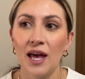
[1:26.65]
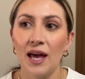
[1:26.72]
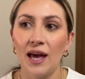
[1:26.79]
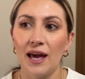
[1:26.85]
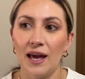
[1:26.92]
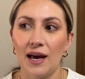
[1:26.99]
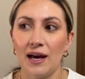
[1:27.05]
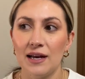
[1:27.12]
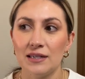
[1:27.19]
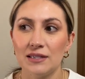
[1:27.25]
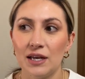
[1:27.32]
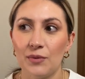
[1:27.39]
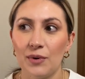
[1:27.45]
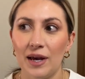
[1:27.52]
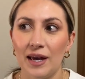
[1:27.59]
and
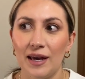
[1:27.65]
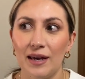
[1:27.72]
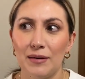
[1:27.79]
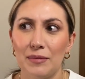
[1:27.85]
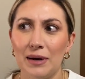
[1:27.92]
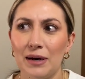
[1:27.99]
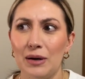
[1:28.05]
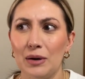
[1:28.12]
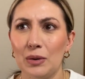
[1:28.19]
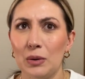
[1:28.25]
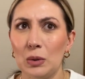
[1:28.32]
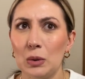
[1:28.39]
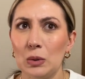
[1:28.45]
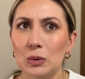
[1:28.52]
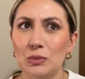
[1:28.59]
I weigh
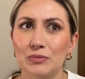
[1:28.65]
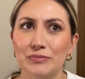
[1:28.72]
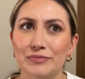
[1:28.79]
about,